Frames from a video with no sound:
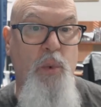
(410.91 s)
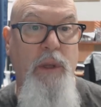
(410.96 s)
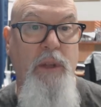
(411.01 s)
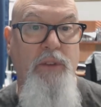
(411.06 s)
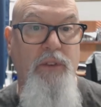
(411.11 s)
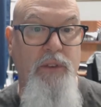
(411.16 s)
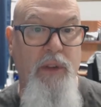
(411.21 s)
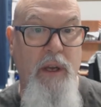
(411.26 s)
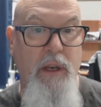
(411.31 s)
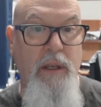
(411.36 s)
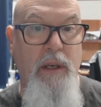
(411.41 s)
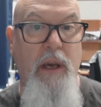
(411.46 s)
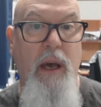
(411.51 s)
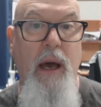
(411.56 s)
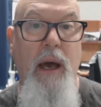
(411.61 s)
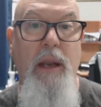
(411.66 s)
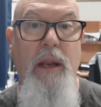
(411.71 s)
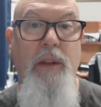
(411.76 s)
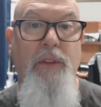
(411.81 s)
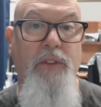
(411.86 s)
week's study
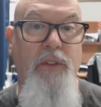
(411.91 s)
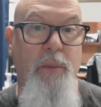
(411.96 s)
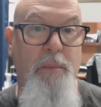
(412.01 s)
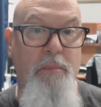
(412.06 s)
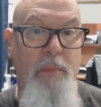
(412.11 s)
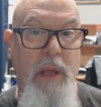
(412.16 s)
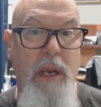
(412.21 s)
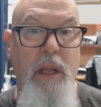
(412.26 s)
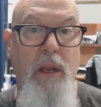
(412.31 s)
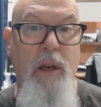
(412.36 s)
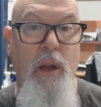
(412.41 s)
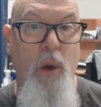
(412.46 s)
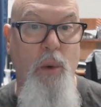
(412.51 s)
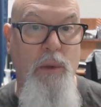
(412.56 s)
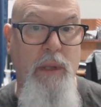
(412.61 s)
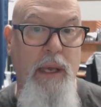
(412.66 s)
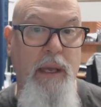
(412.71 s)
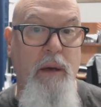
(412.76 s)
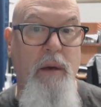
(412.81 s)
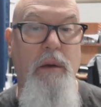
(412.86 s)
guide and submit it no
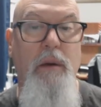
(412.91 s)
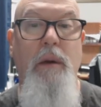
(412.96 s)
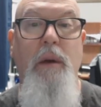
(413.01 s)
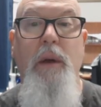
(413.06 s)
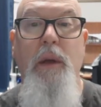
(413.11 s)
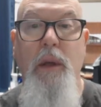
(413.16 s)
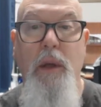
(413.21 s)
later